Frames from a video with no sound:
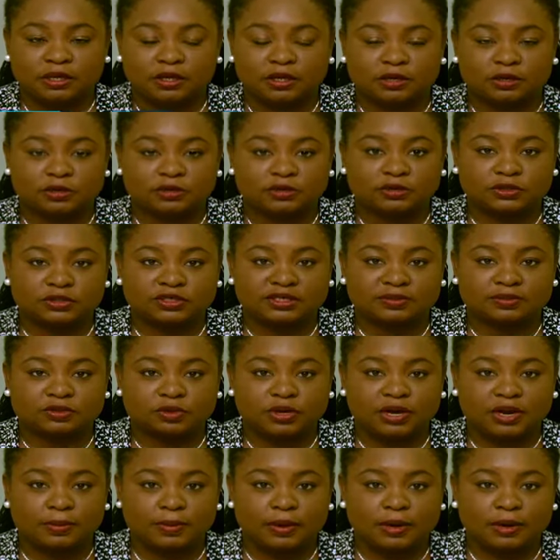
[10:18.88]
can also
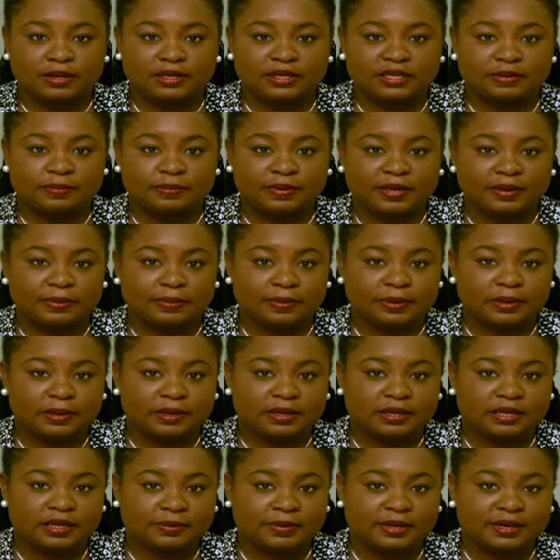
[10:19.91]
subscribe our
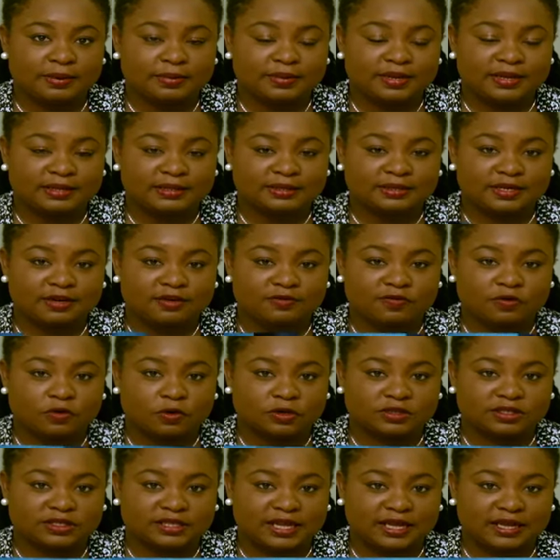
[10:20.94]
e-paper, email updates, and of
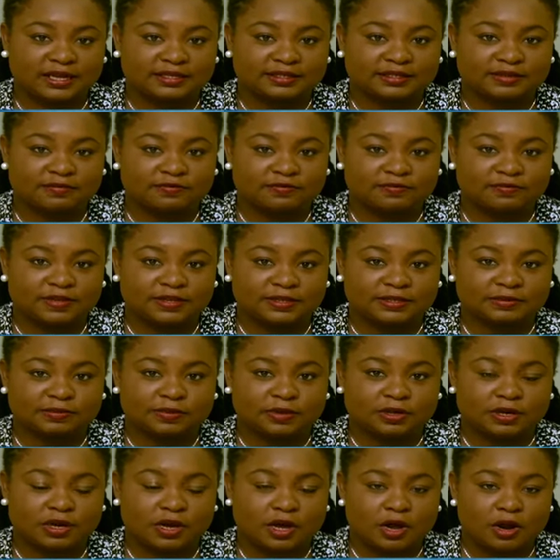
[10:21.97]
course, like us on
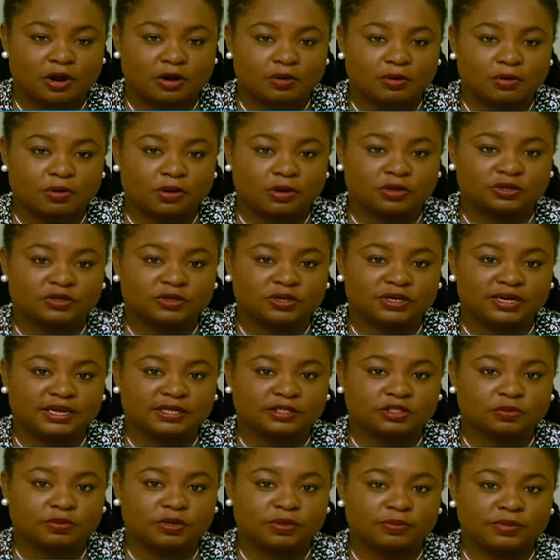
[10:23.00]
Facebook. We're also on
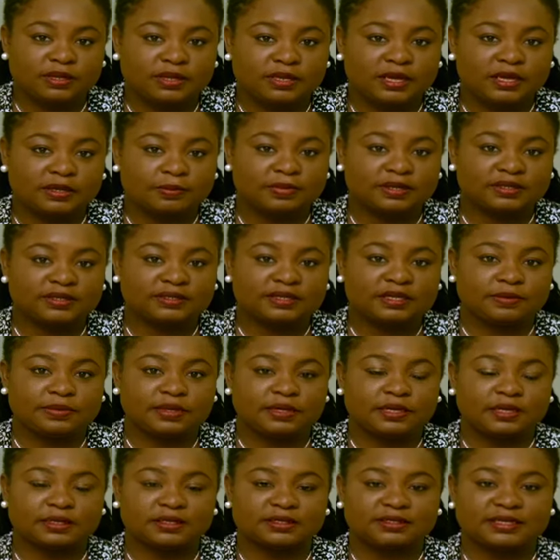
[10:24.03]
iZumee Media in bus
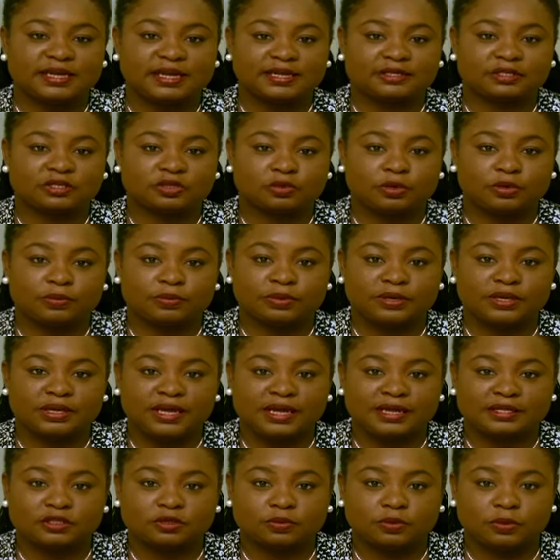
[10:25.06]
terminals and Screenplay
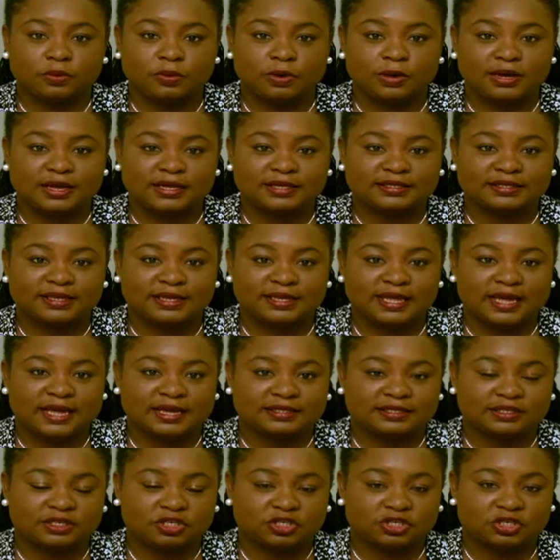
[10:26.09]
at supermarkets and
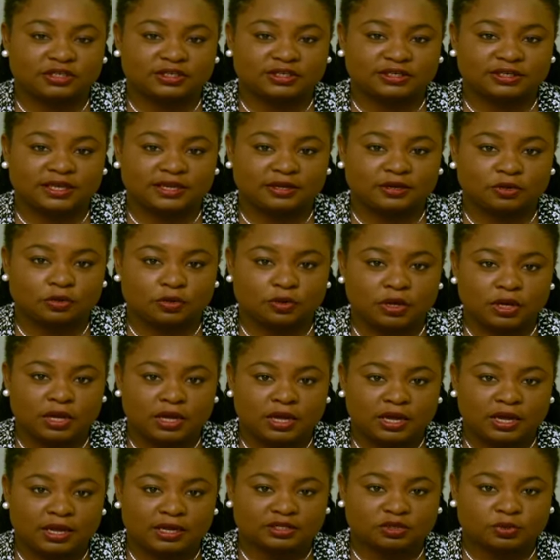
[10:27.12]
gas stations near you,
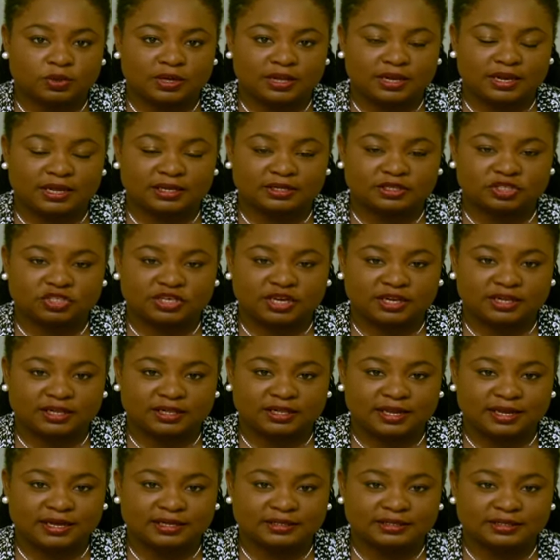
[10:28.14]
as well as Channel
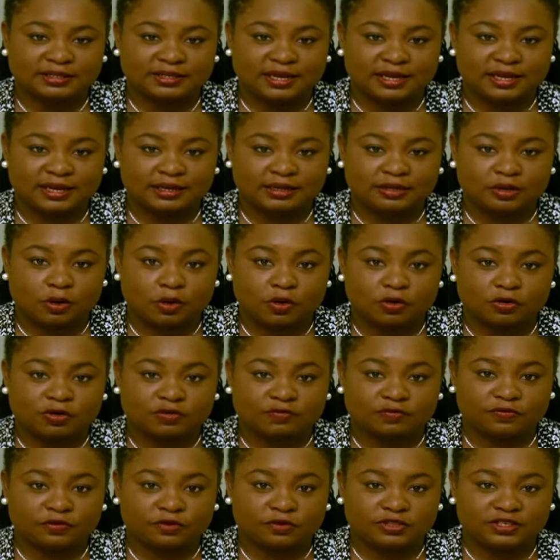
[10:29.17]
99
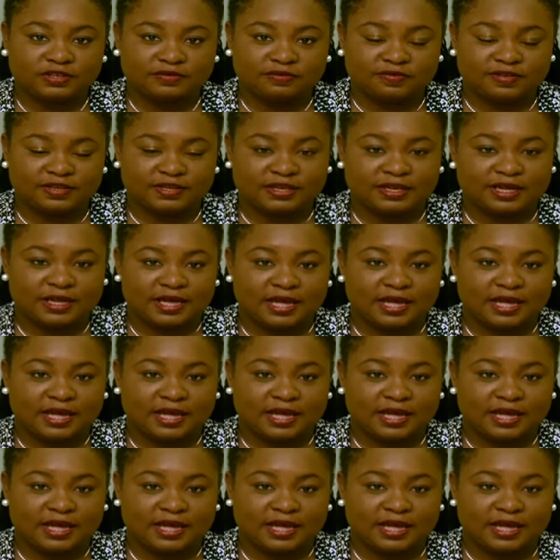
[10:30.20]
on Flo TV